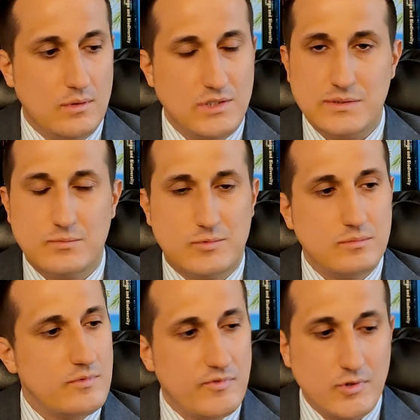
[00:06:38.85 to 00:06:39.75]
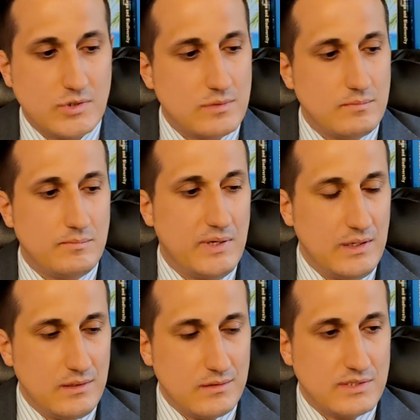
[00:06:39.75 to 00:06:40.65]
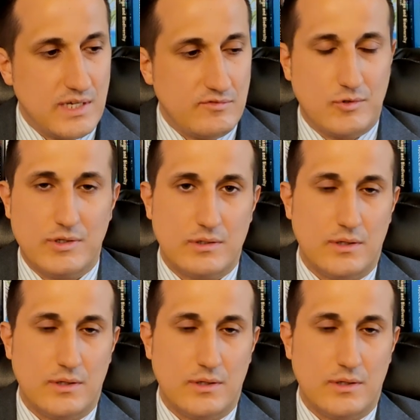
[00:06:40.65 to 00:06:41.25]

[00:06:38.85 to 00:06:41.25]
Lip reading: just first be a little self-critical,